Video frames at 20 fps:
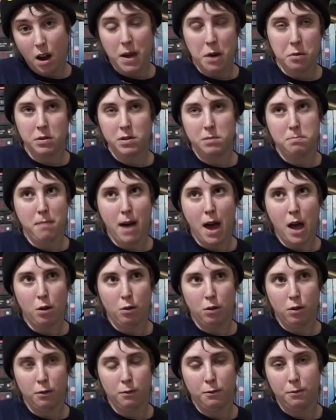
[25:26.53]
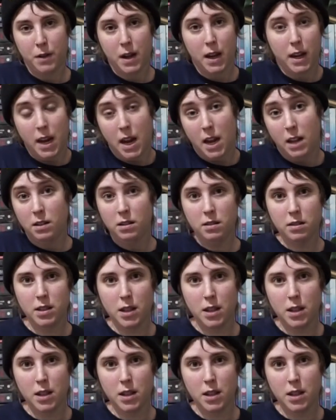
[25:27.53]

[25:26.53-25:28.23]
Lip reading: It was a matter of, again,